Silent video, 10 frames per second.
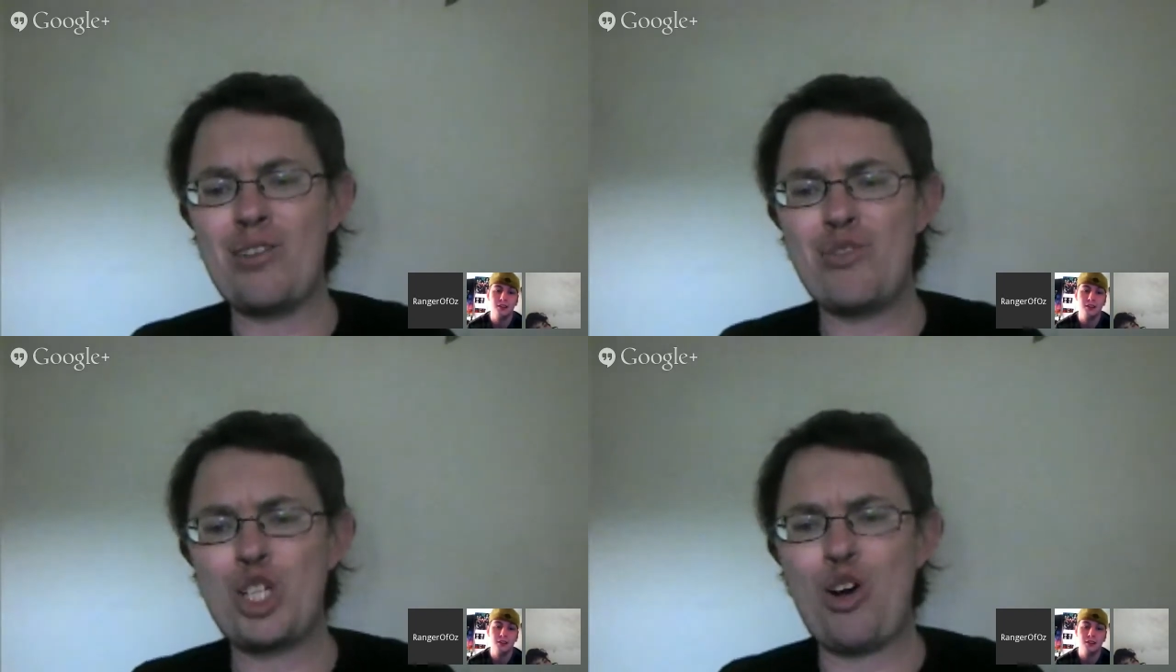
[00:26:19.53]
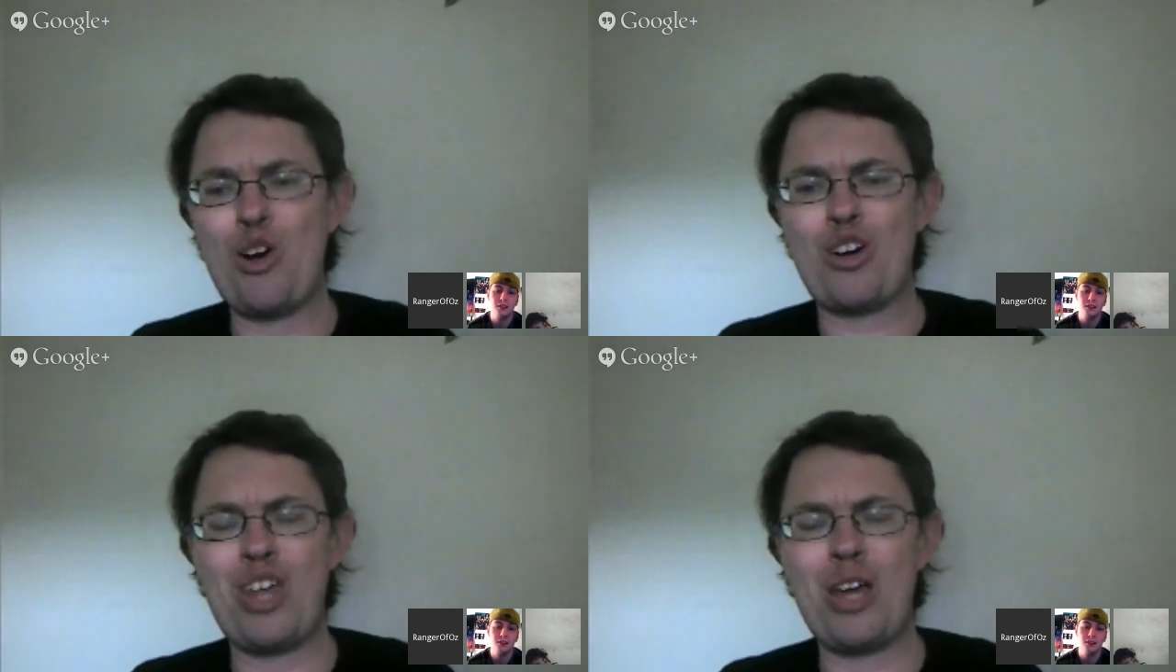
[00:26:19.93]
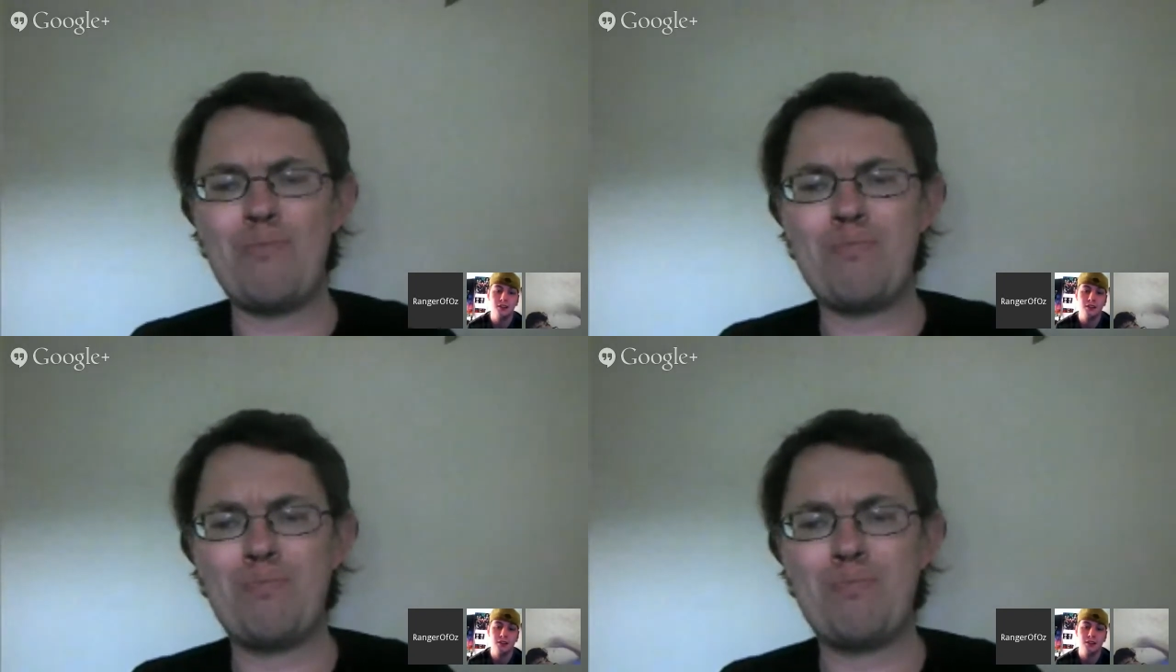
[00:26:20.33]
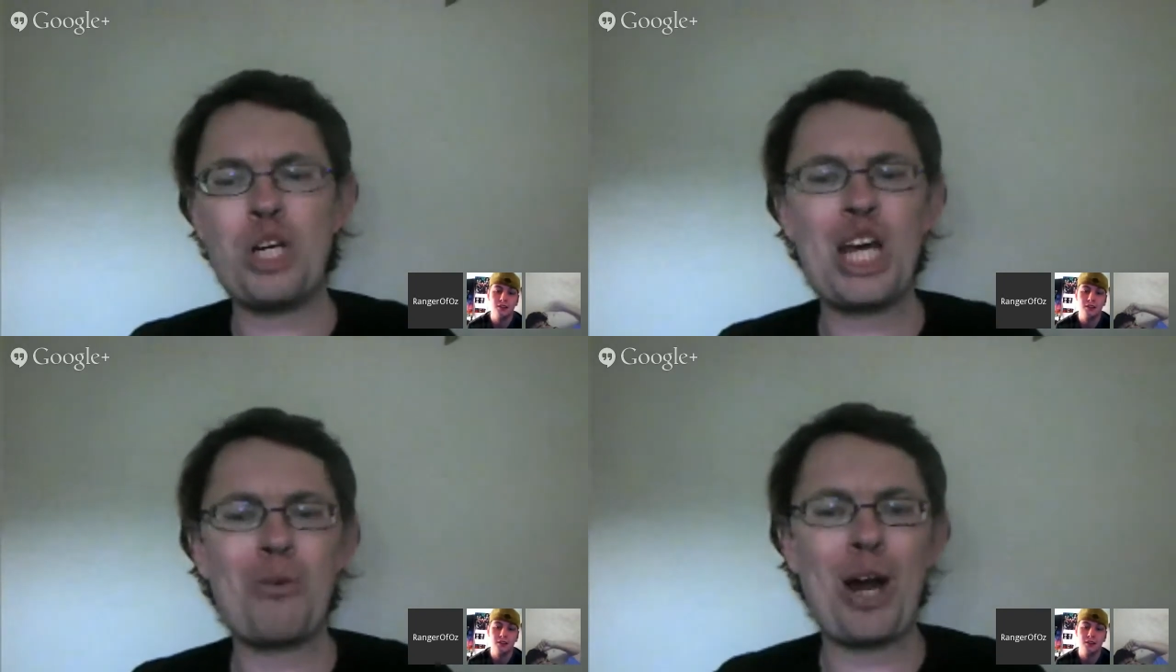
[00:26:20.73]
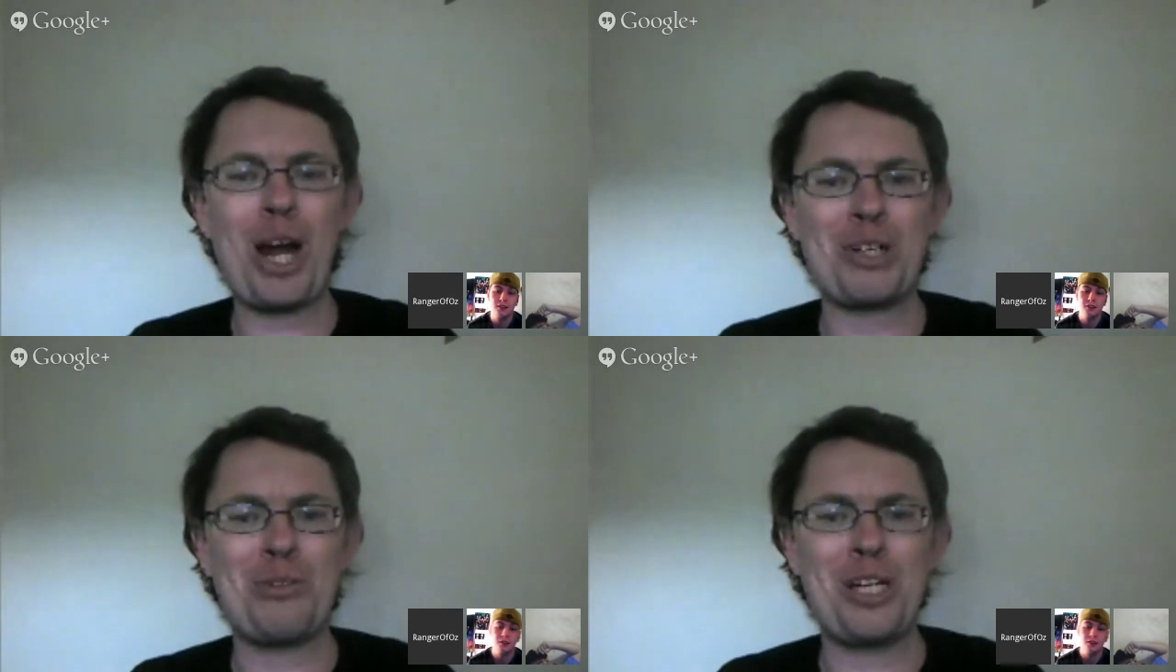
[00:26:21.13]
of shocked. They're pushing it
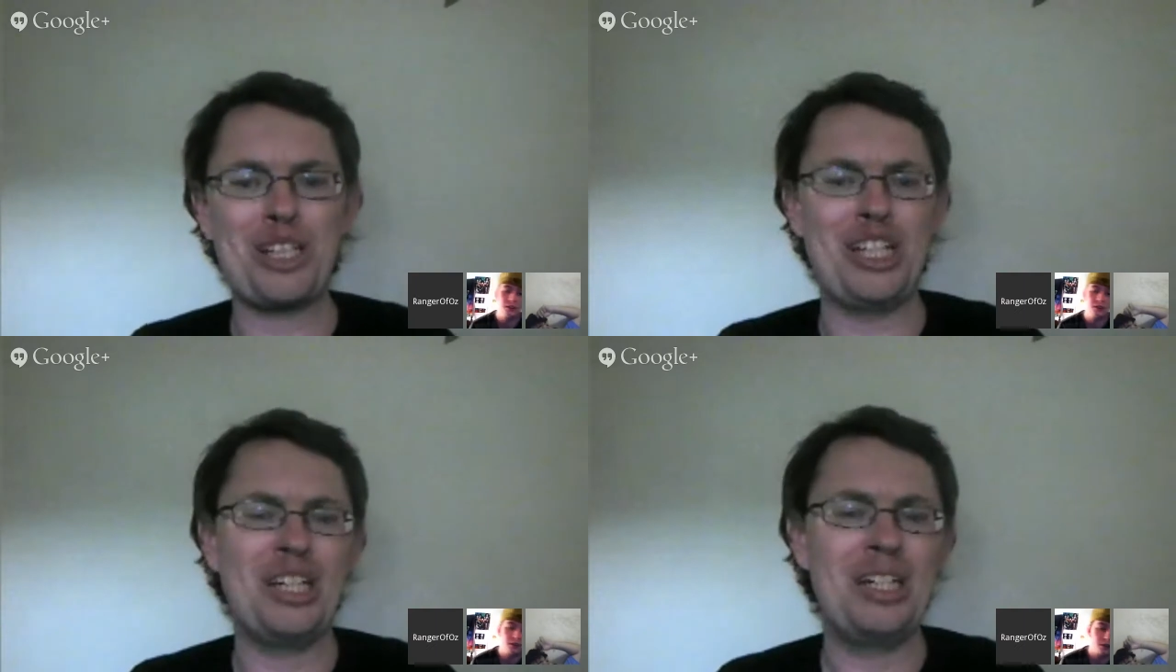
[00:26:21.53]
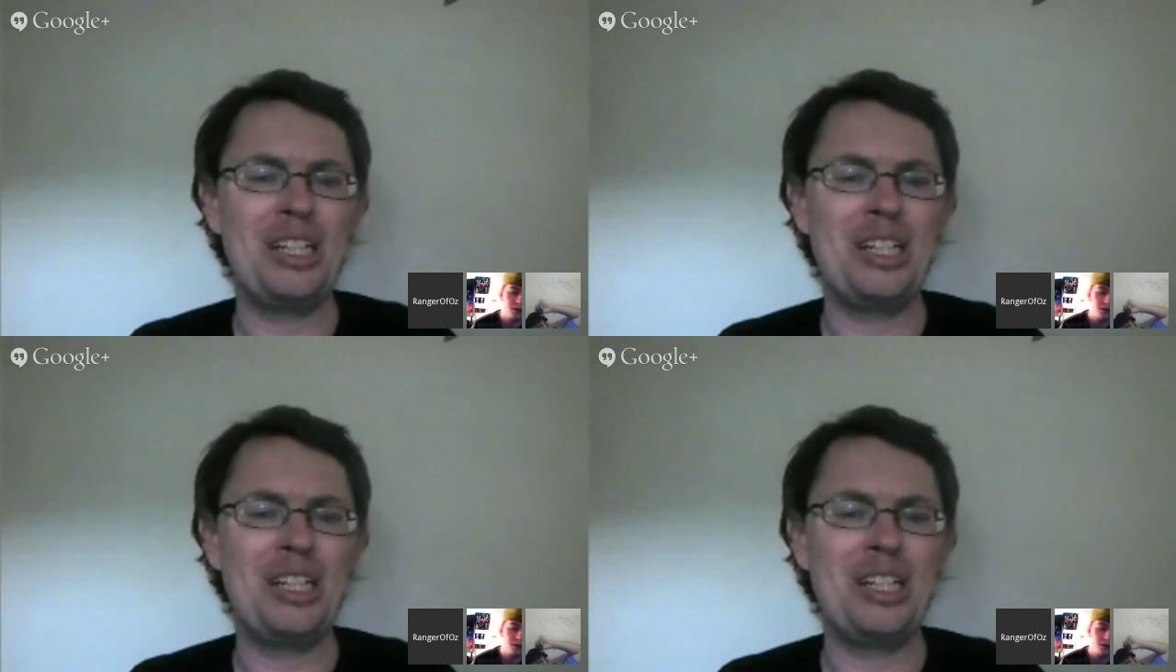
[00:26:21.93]
rather quickly.